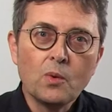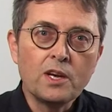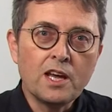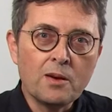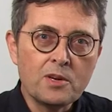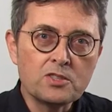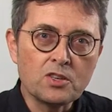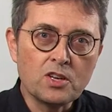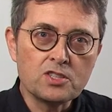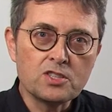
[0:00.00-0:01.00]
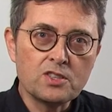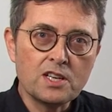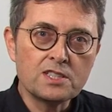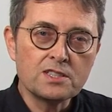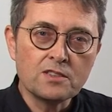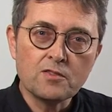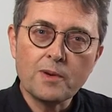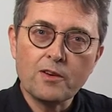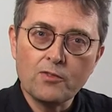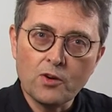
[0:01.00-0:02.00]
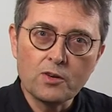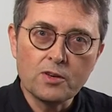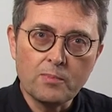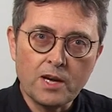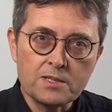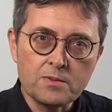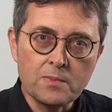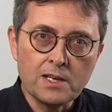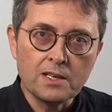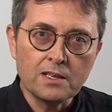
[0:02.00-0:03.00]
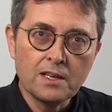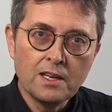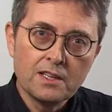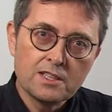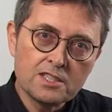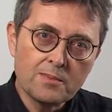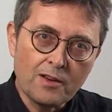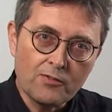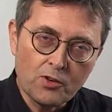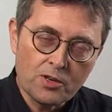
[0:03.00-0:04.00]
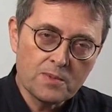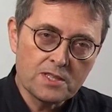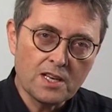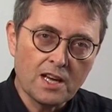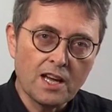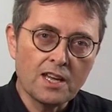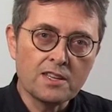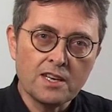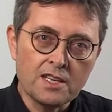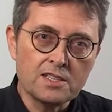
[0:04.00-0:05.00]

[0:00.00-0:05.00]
We now measure a concentration of about 400 parts per million. This is about 40% higher than any